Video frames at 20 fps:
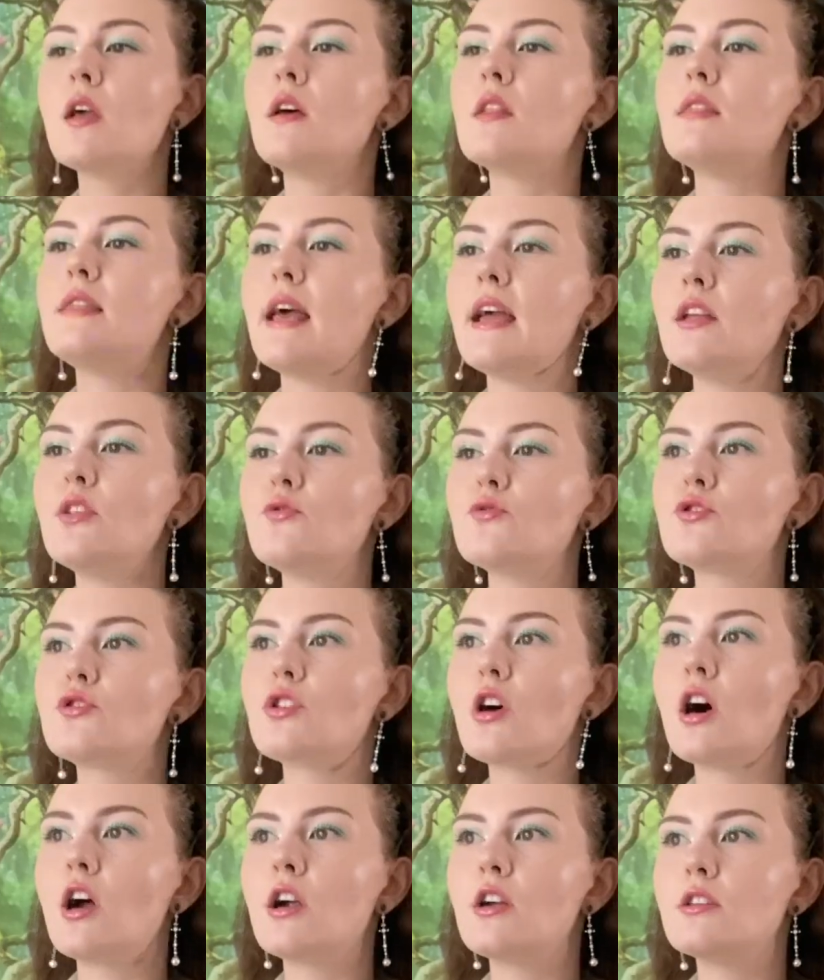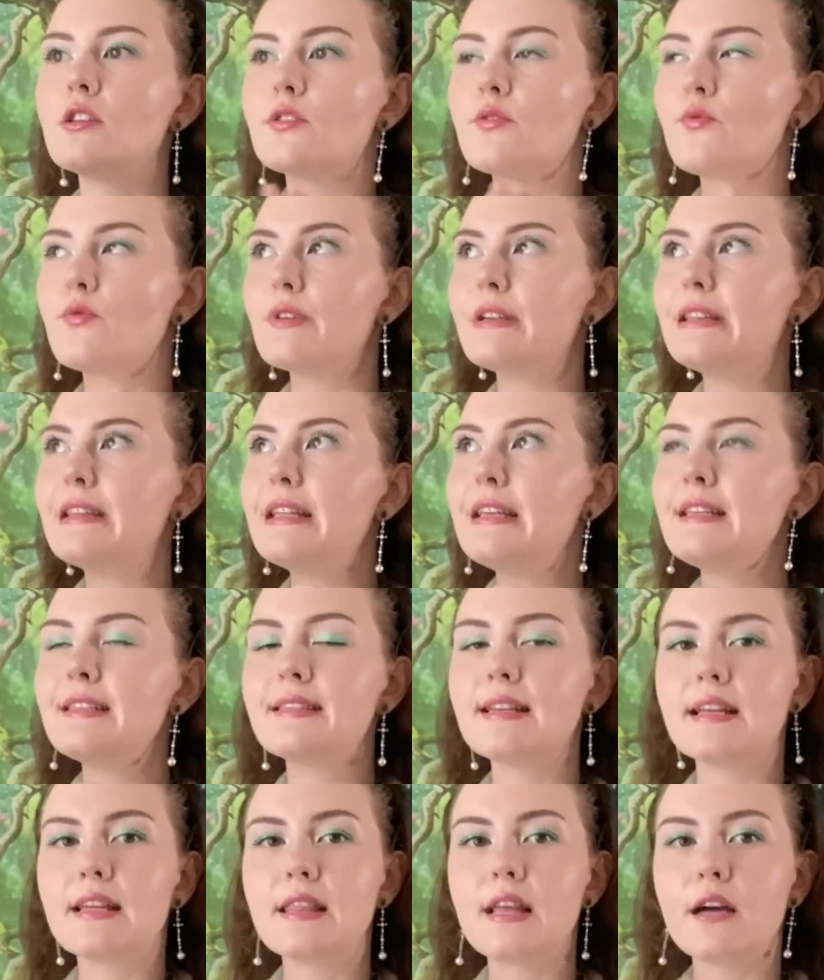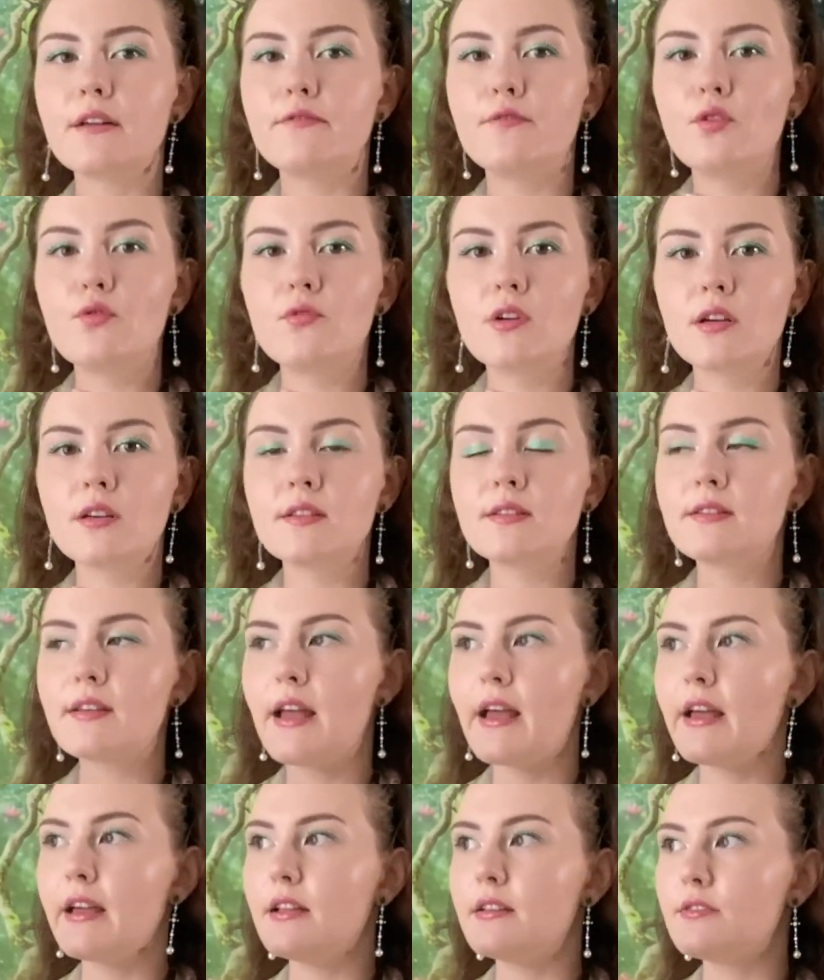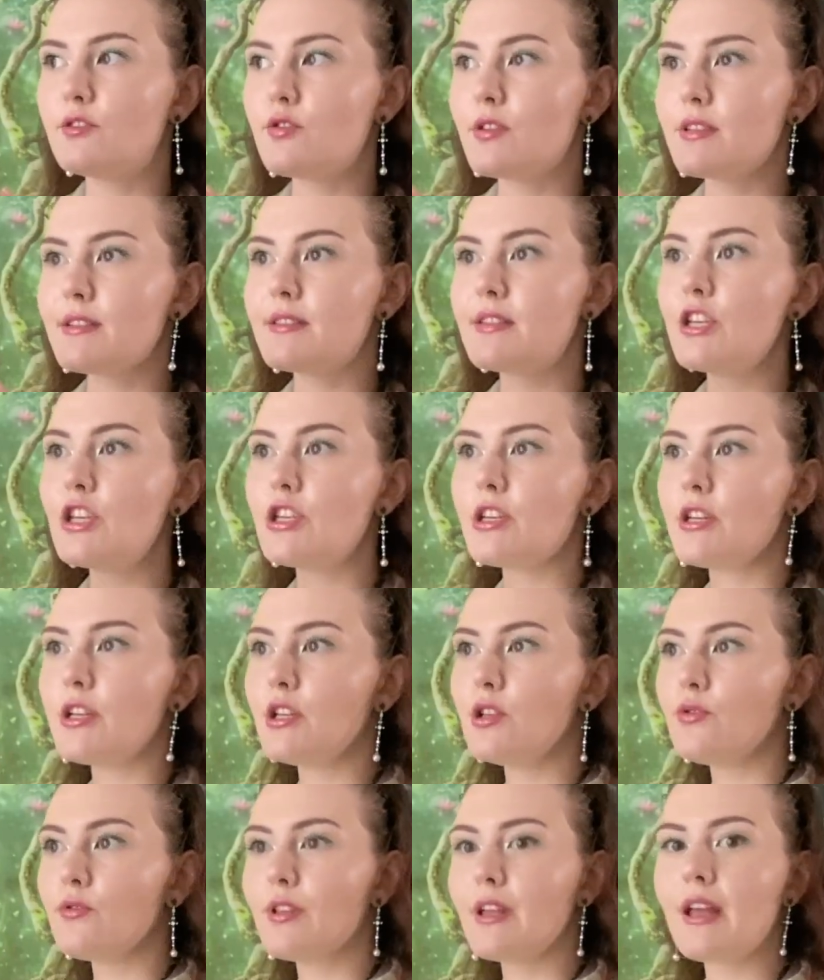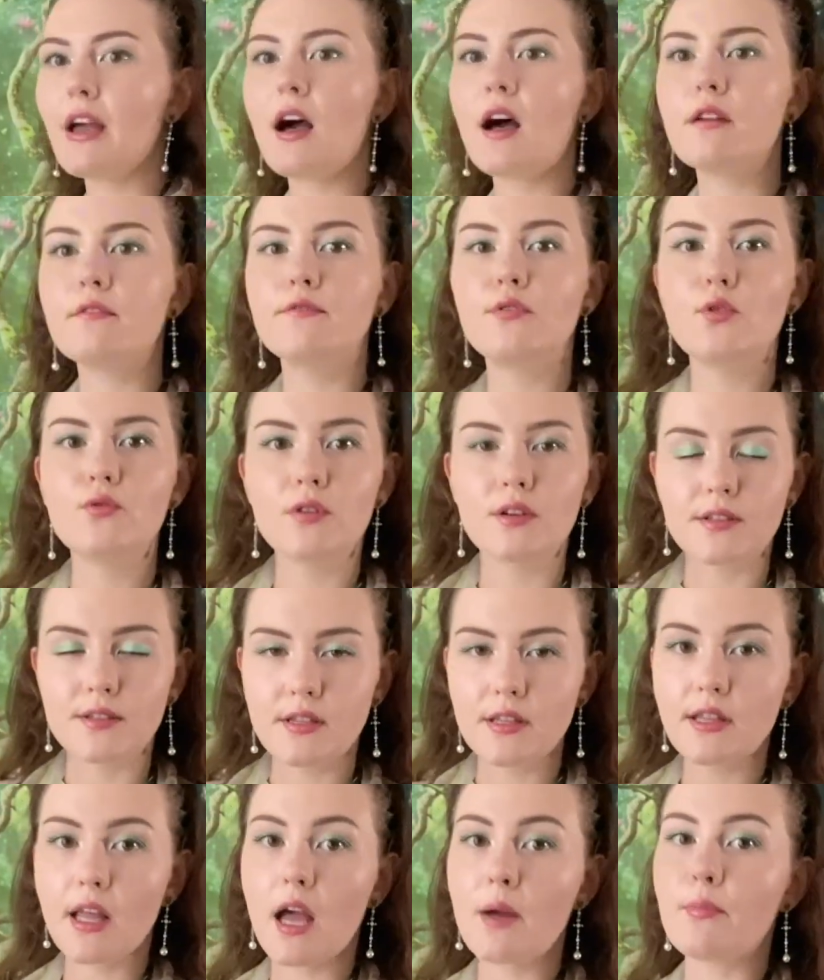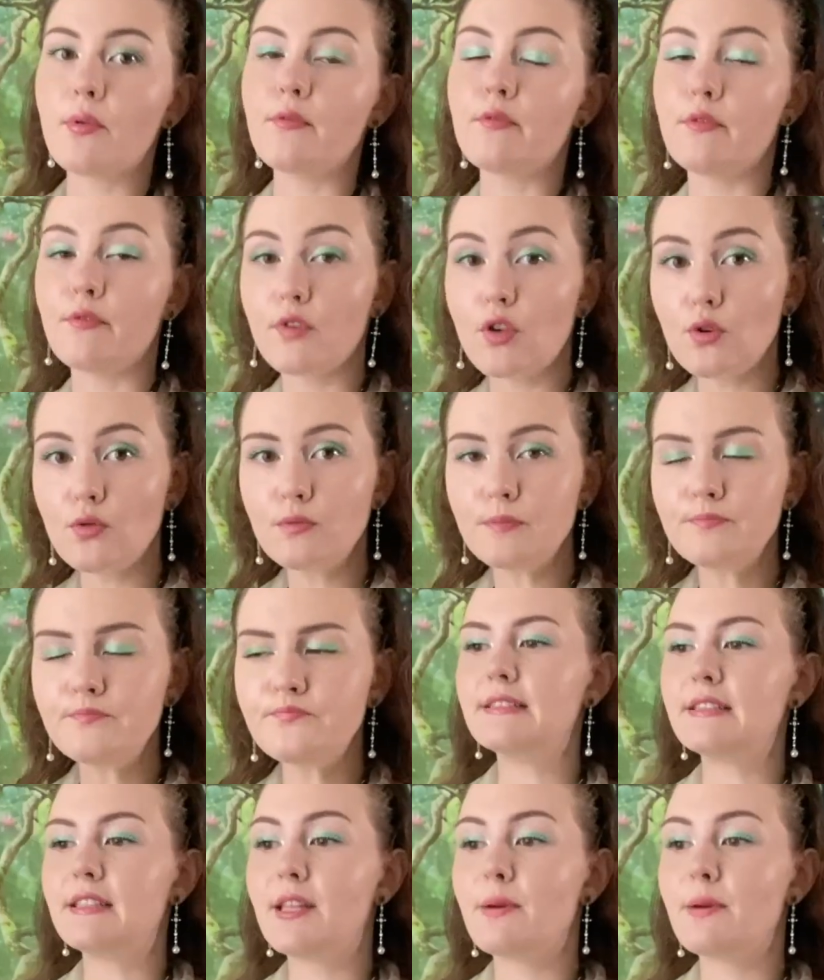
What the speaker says: then you start releasing that focus and transition into the unfocused type of view.